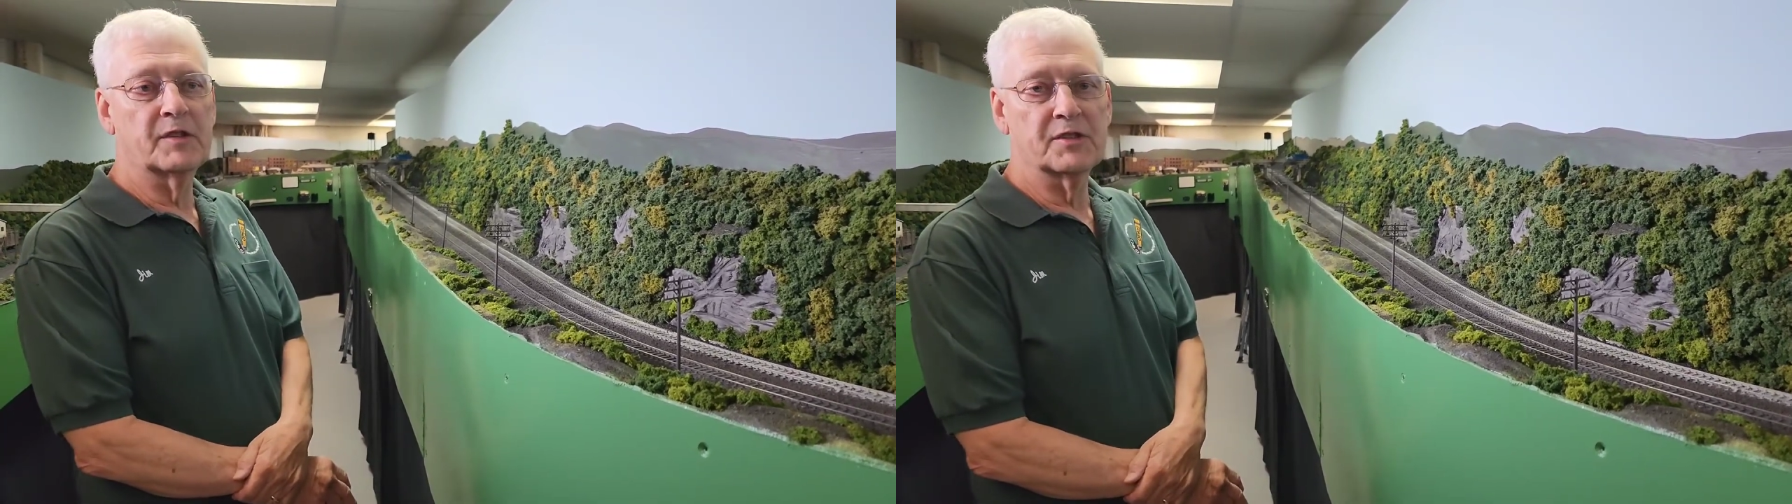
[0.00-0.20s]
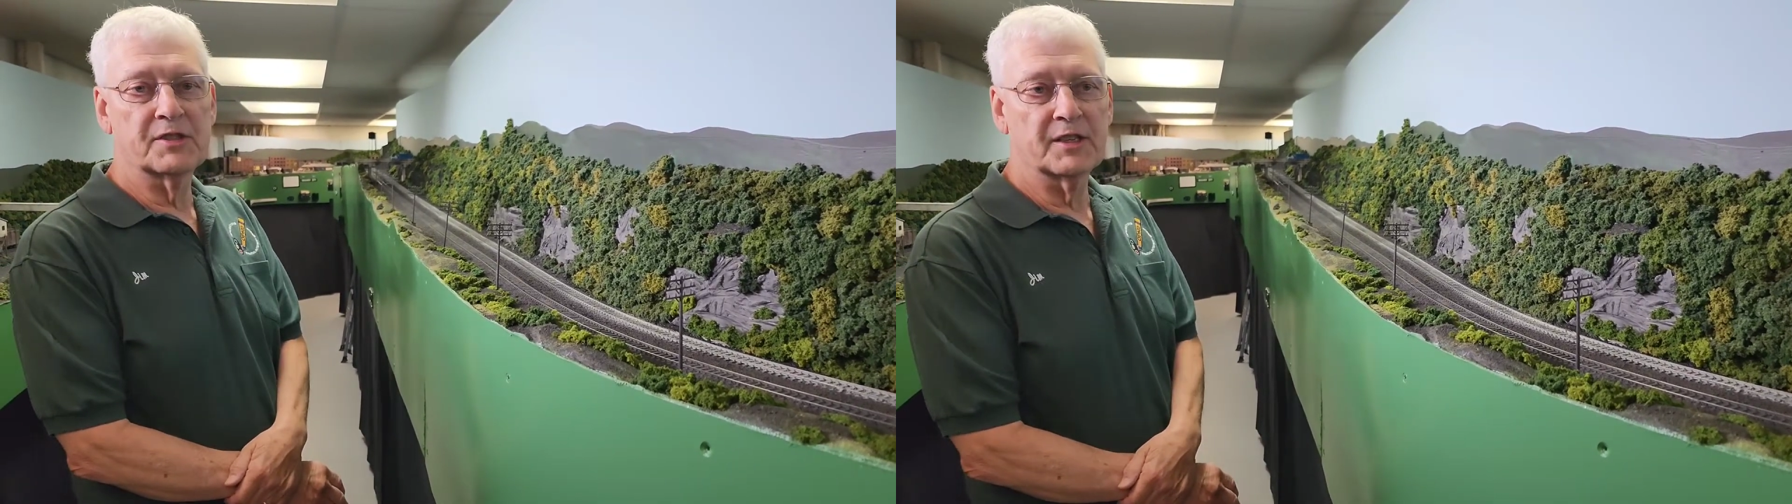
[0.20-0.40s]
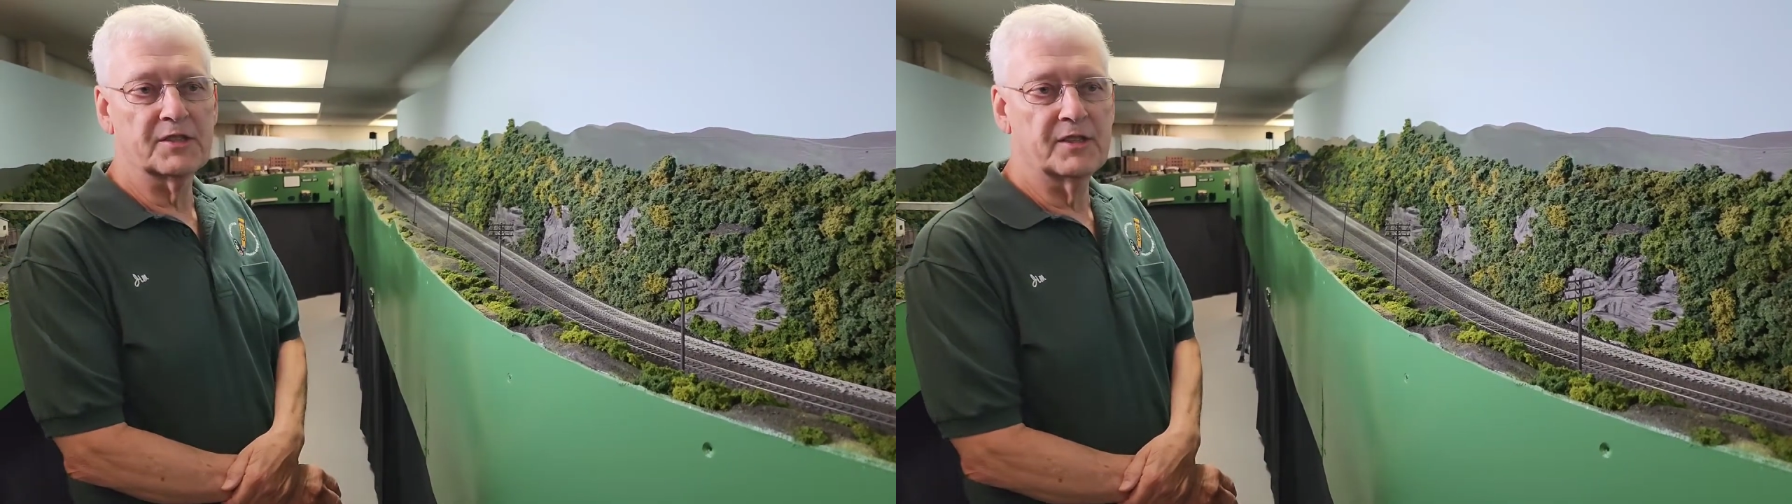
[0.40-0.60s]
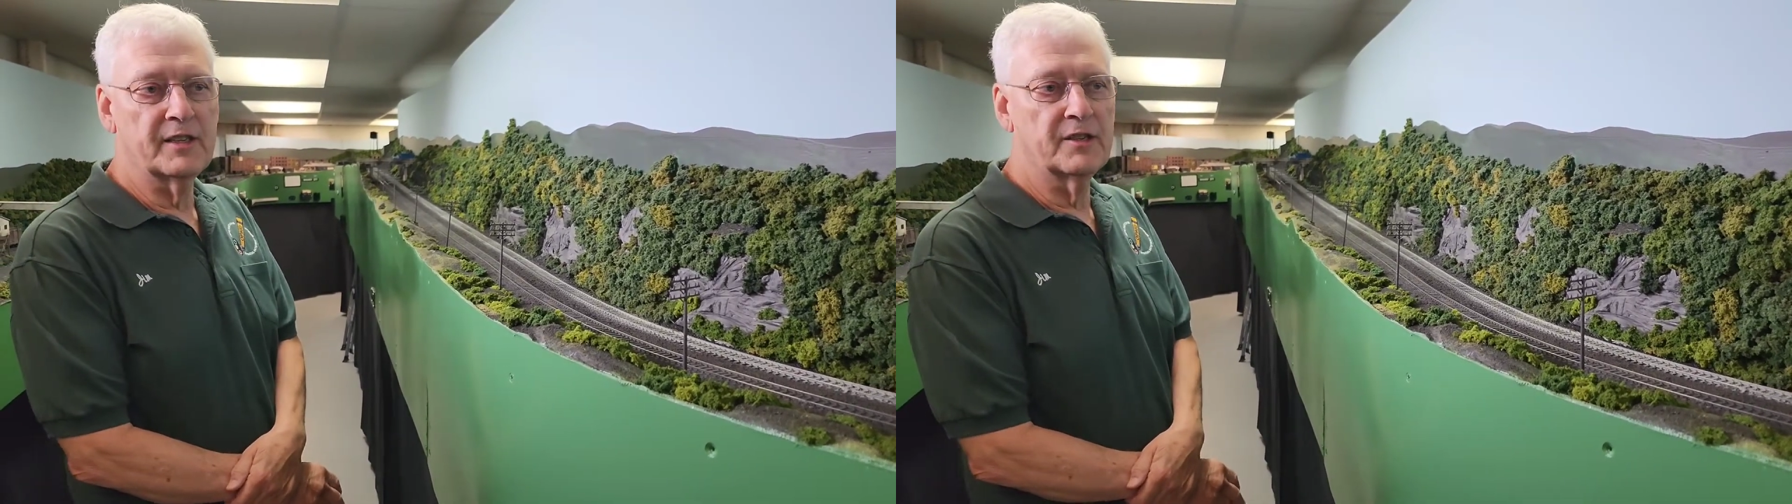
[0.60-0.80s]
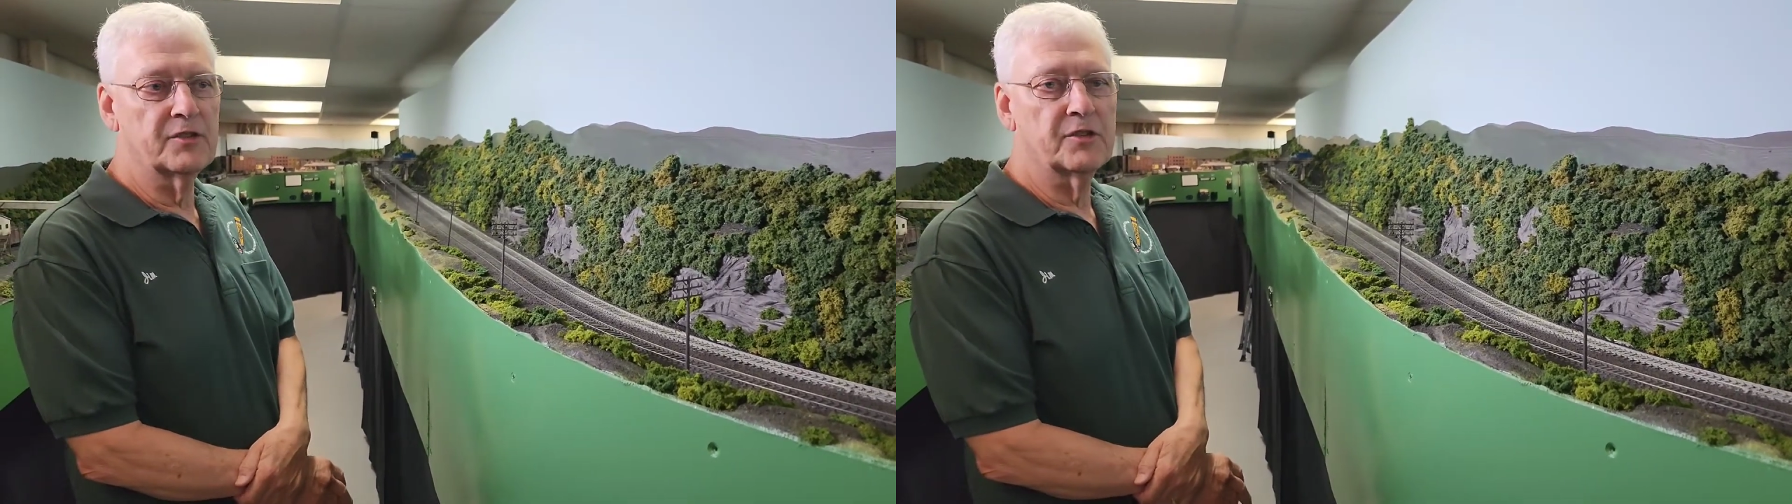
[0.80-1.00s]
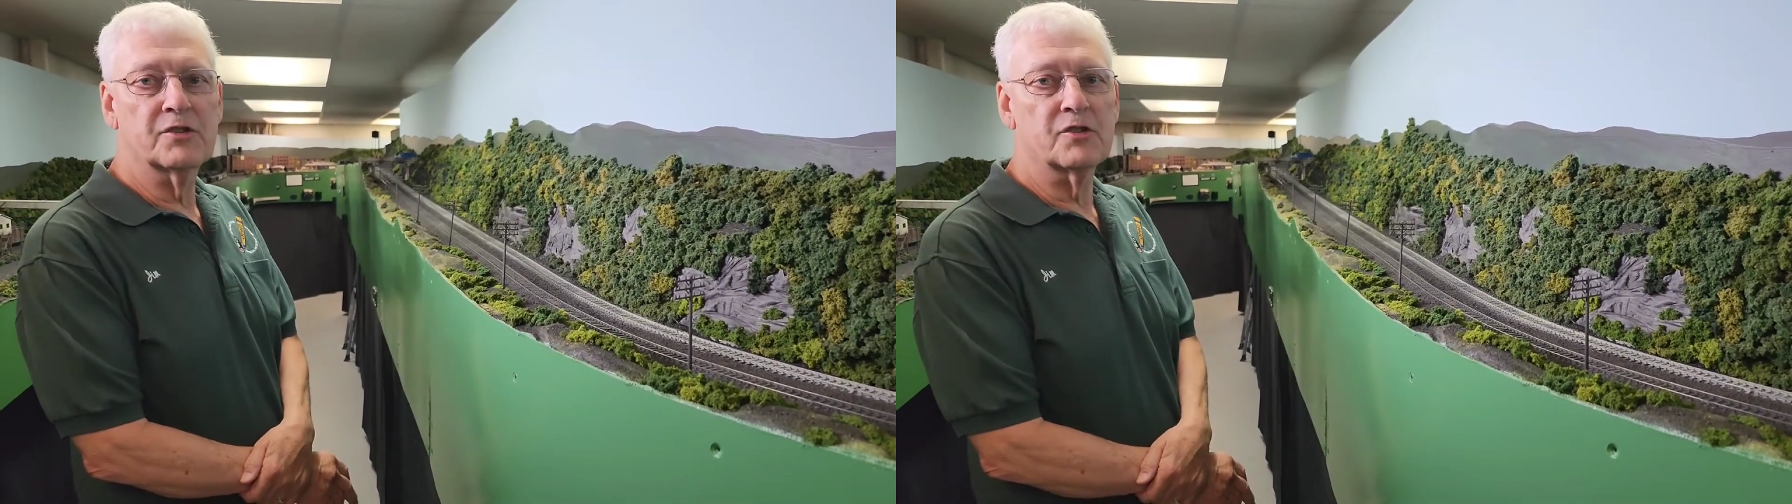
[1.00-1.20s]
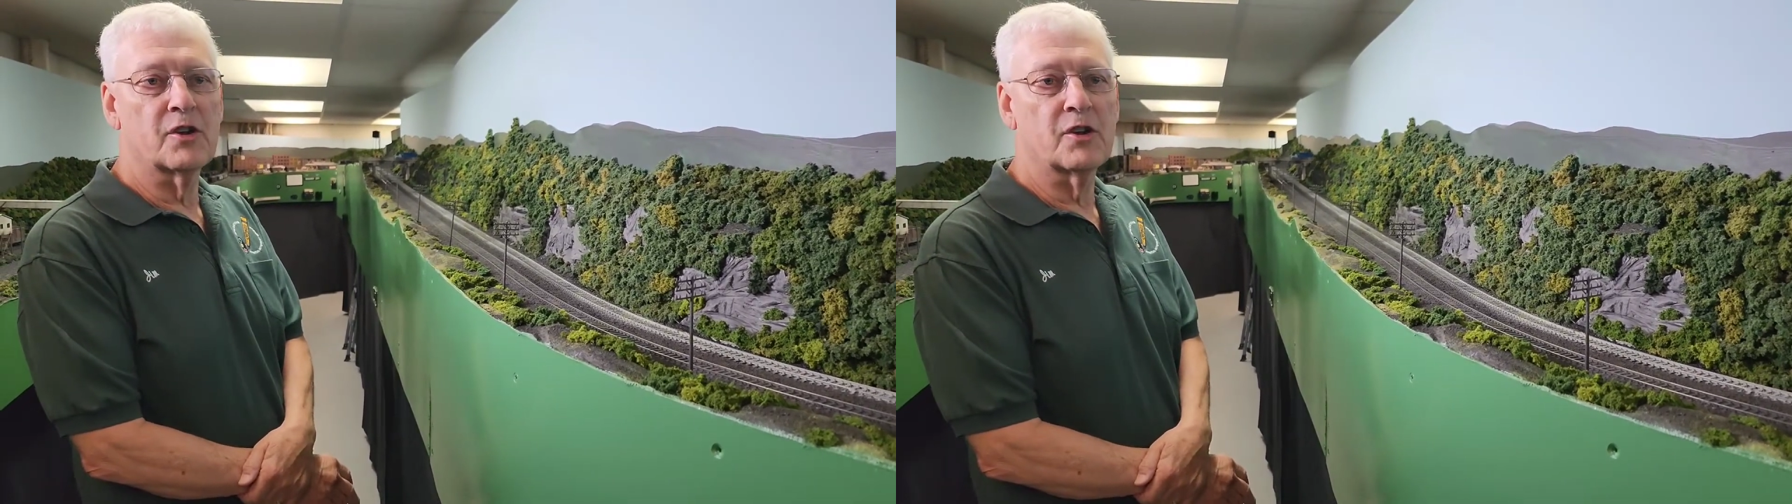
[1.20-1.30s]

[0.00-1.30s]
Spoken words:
to 60 inches,